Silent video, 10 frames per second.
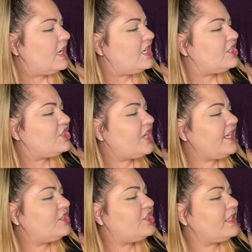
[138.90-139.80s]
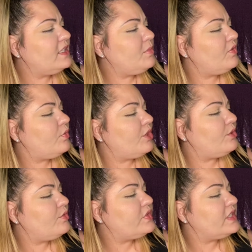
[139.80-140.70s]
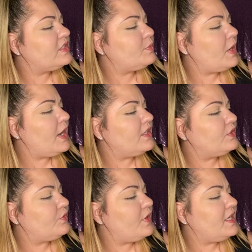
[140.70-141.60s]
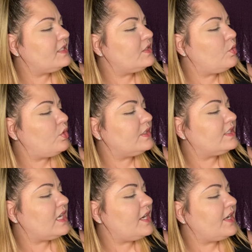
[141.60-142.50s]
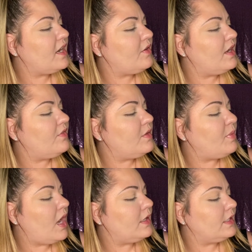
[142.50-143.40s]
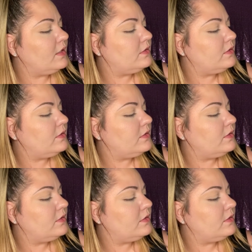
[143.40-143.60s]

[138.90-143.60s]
shake gently before use and spray onto face or desired area of the body.